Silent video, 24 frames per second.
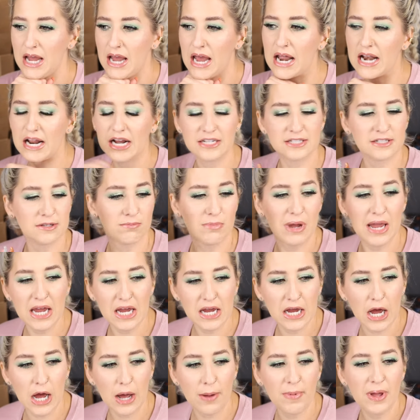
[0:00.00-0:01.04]
and I got some
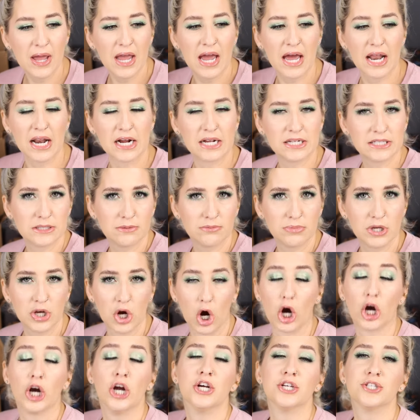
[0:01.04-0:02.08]
makeup, and I got some
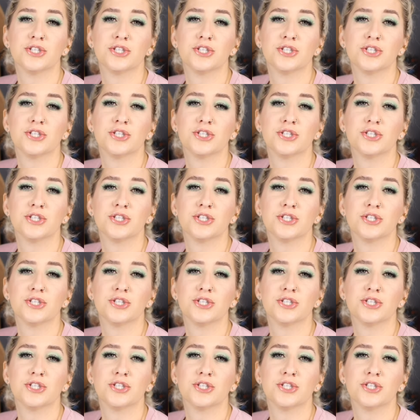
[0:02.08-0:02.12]
PR.